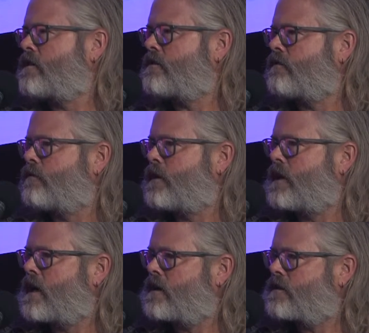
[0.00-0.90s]
of
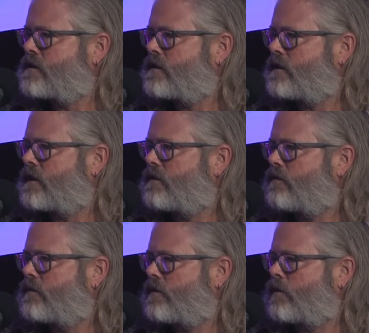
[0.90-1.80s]
BS that
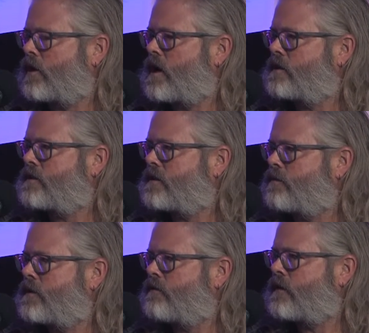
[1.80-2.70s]
we're constantly
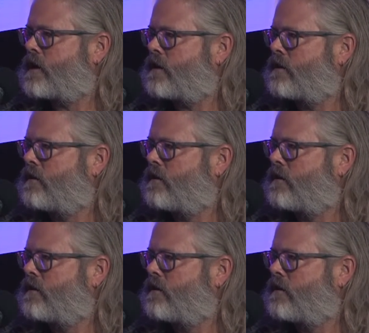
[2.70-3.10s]
being fed.